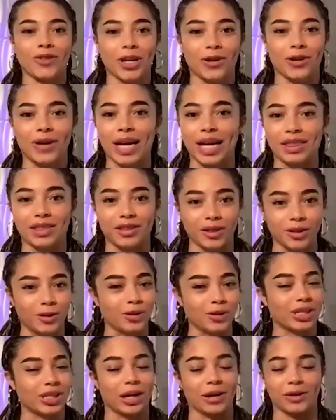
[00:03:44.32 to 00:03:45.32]
video and the new
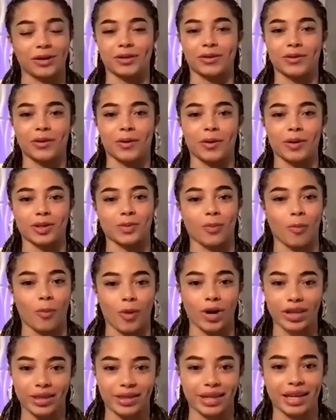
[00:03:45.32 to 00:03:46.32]
single, of course,
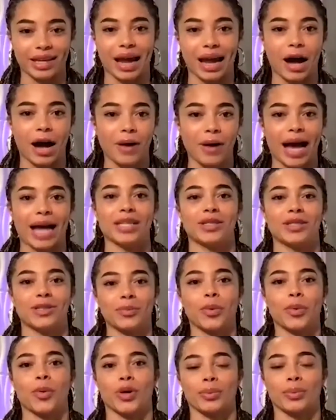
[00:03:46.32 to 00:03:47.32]
with it, how has
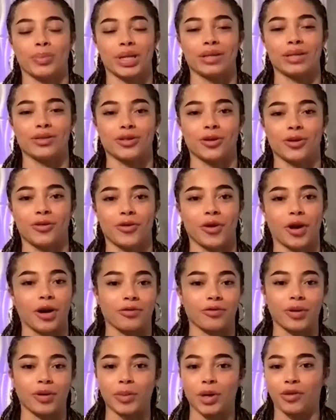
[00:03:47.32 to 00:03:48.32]
support been so far
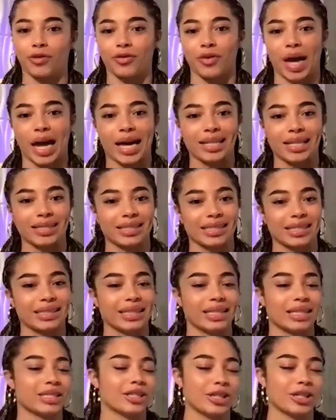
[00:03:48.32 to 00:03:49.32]
from your fans and
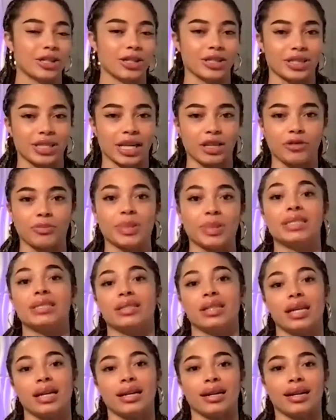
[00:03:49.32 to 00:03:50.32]
listeners that you've been
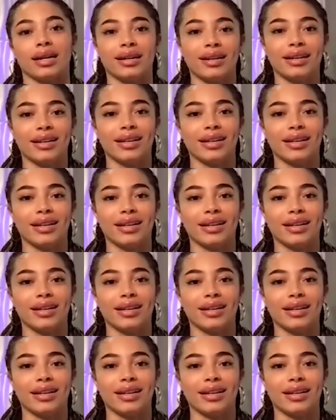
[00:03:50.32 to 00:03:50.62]
seeing?